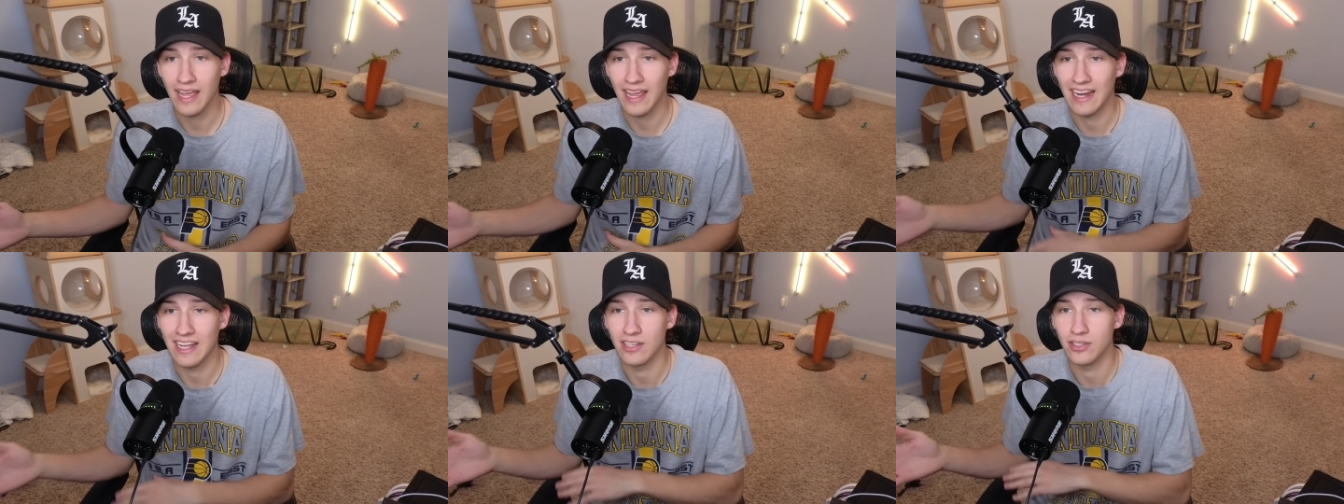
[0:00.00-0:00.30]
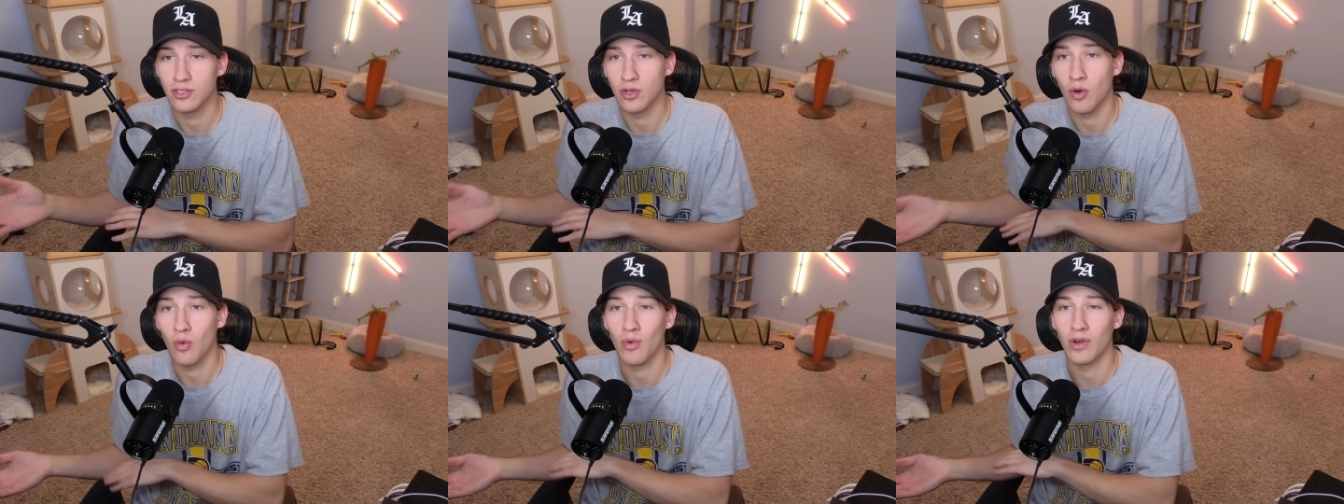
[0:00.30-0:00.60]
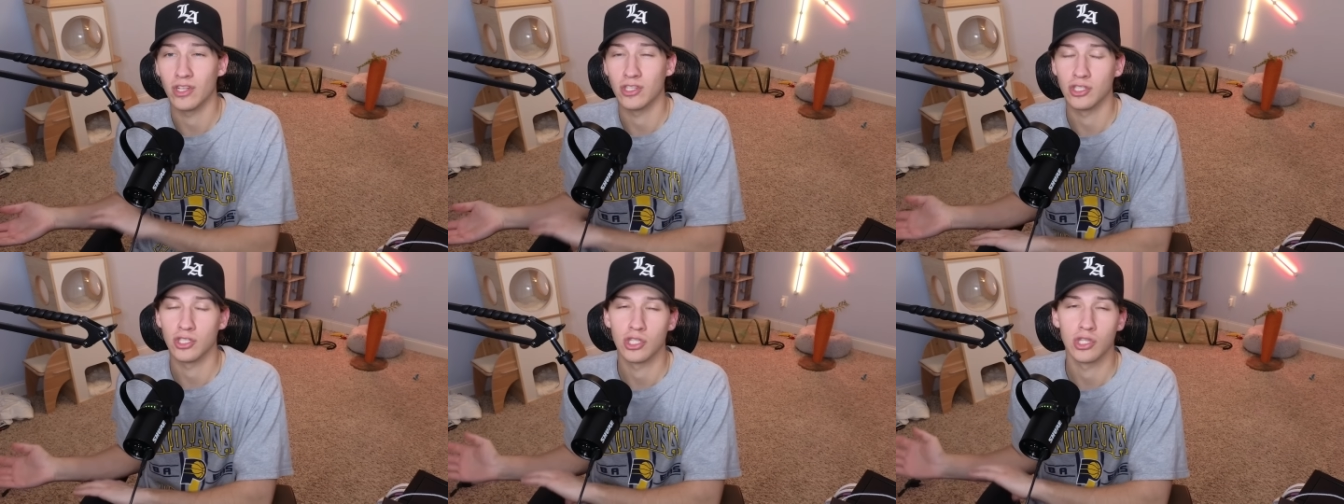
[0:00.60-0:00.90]
and I don't
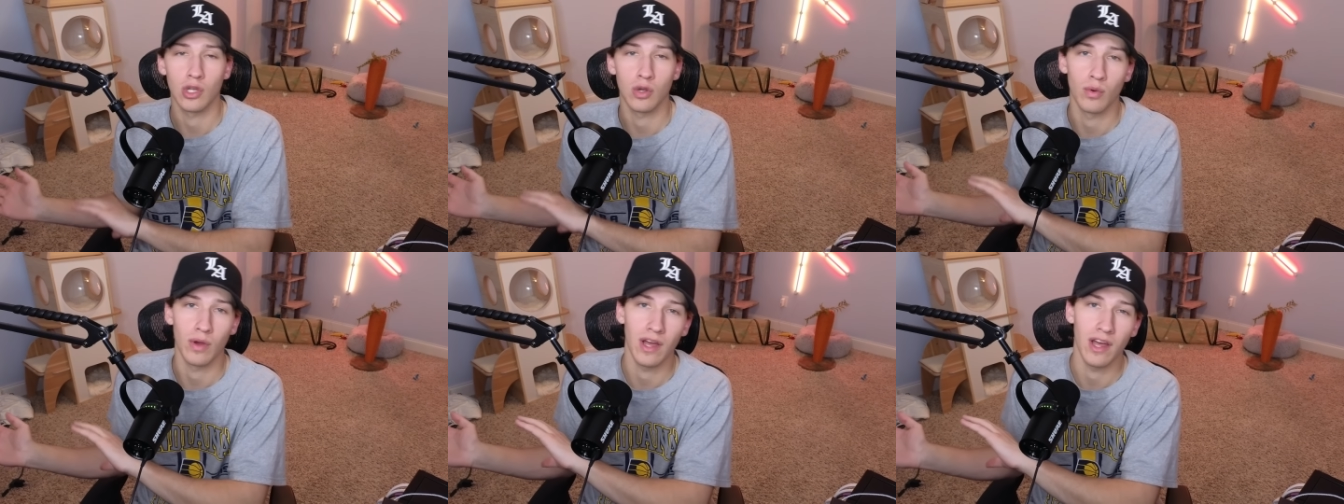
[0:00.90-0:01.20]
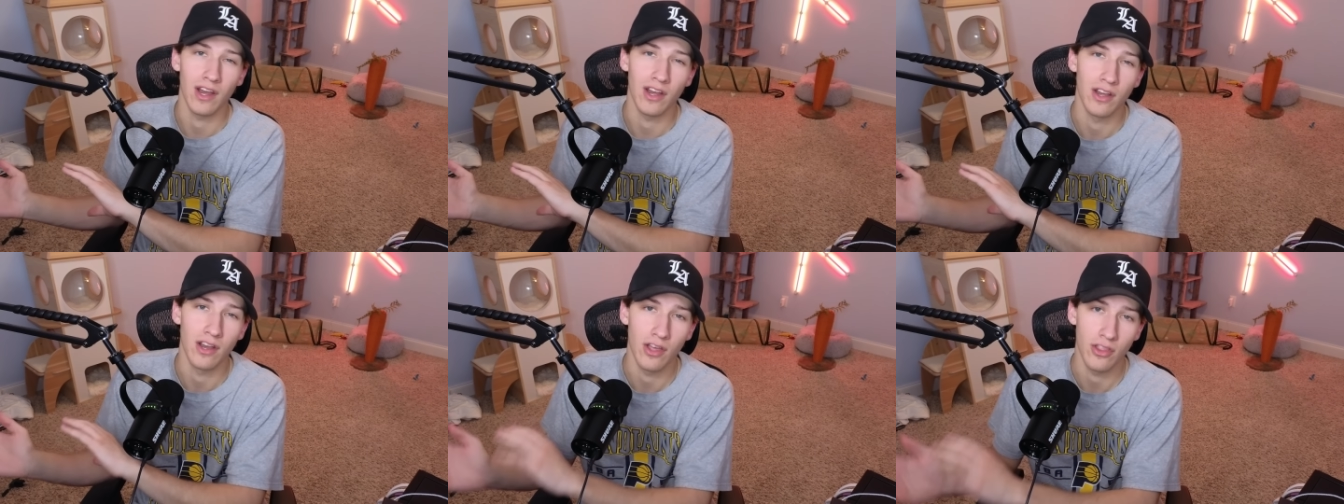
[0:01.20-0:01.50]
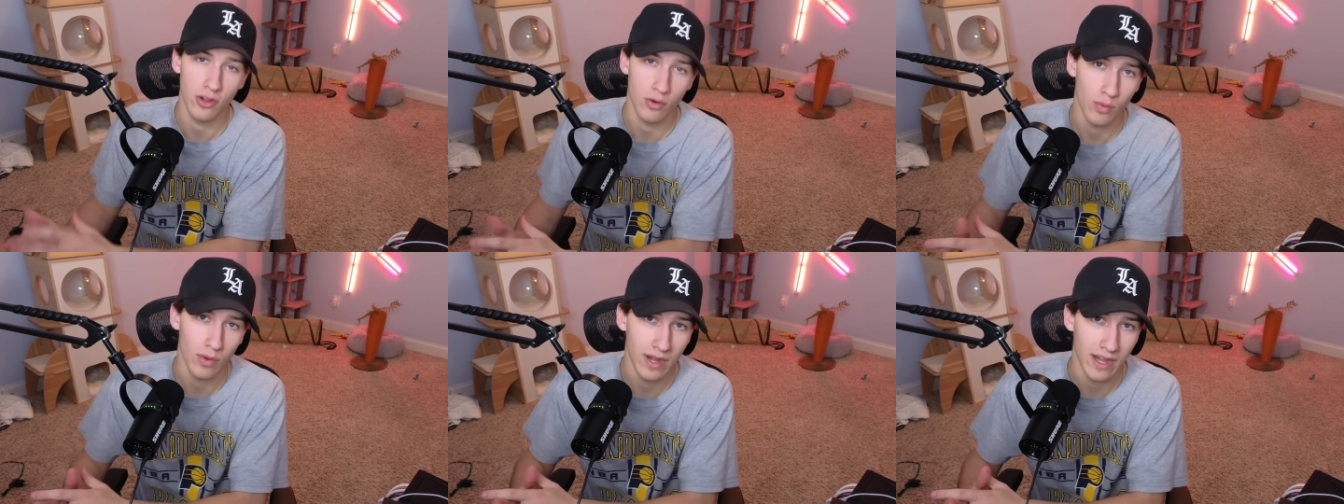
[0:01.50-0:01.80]
want to just throw
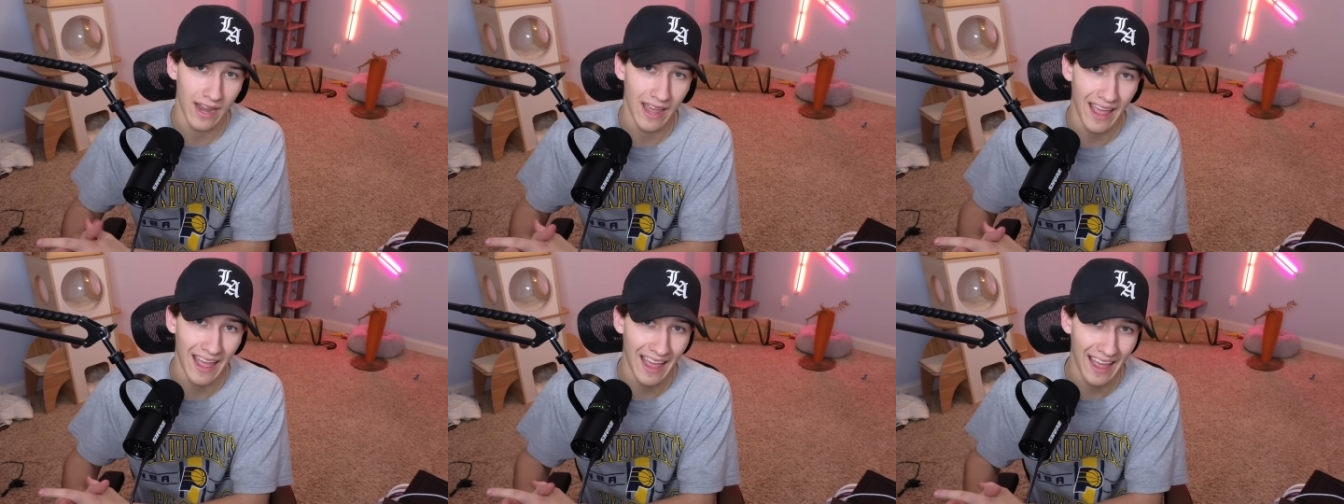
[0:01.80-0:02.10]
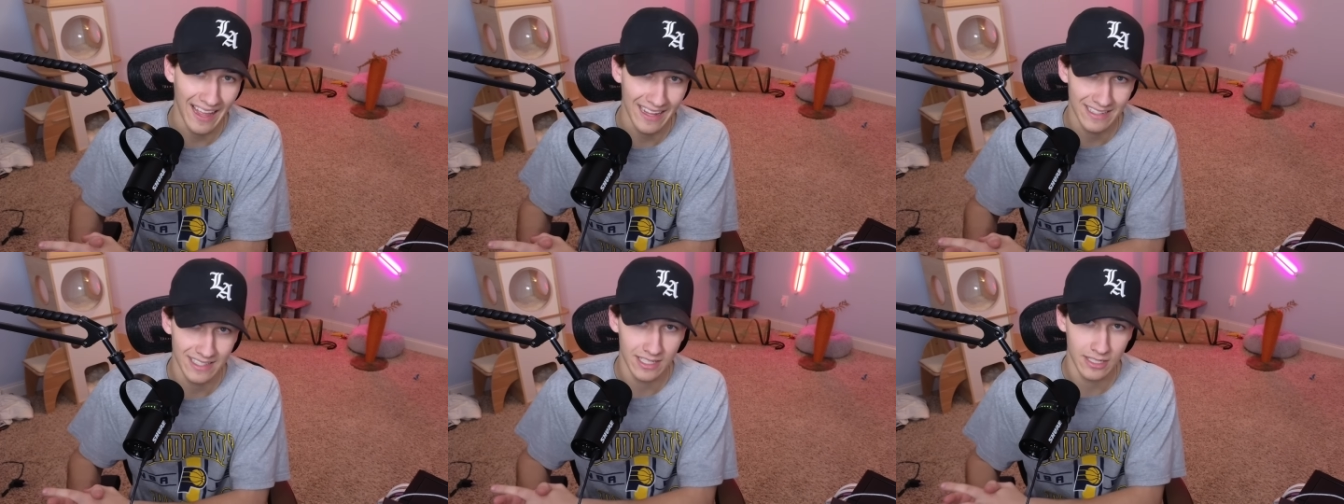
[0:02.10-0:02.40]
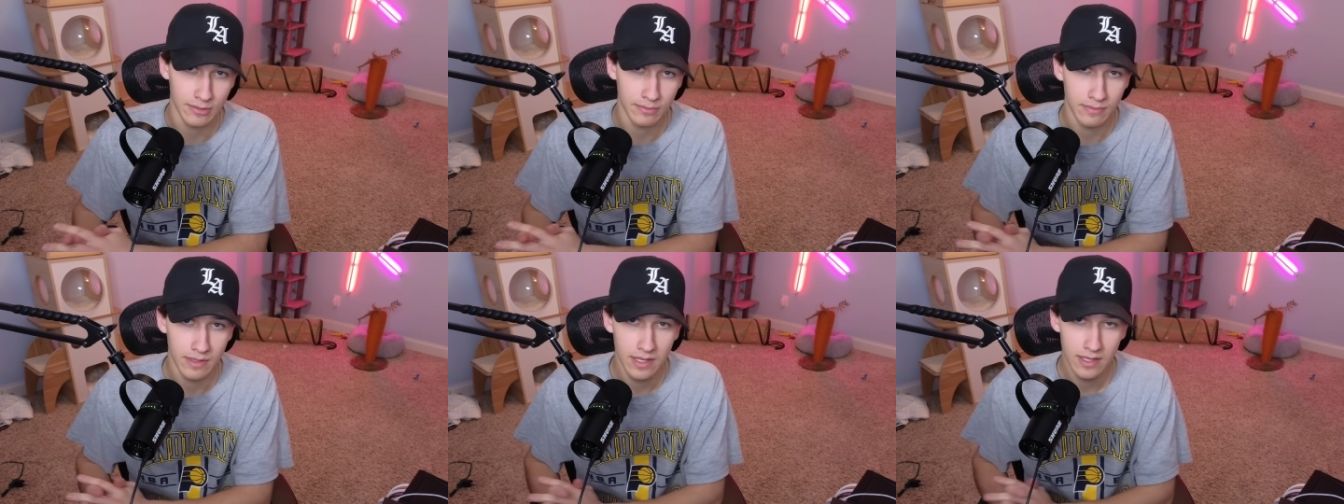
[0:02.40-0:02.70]
another one at
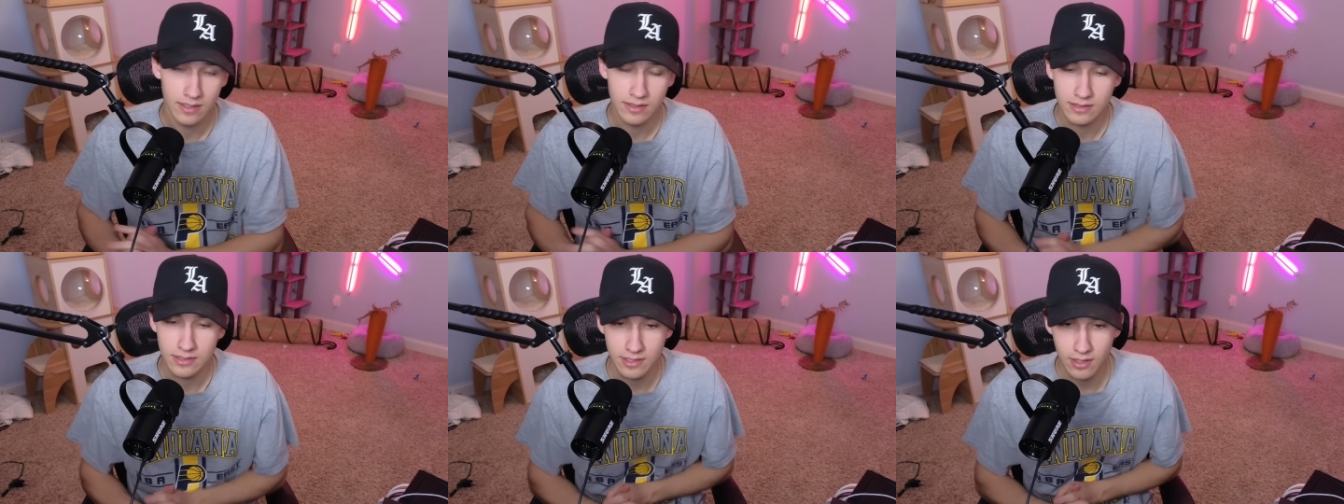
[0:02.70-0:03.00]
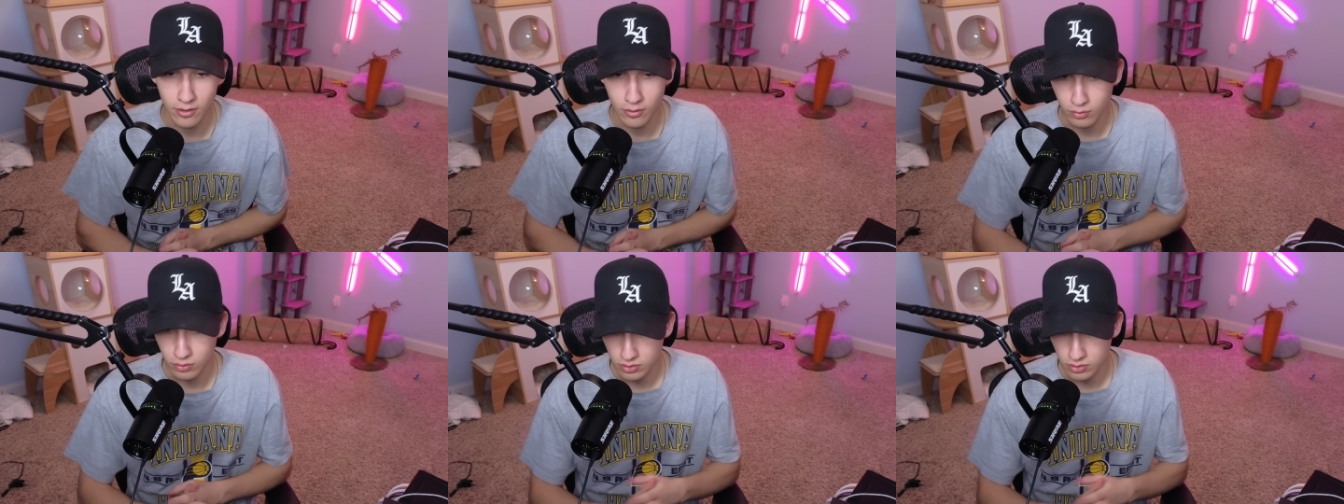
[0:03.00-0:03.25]
him. So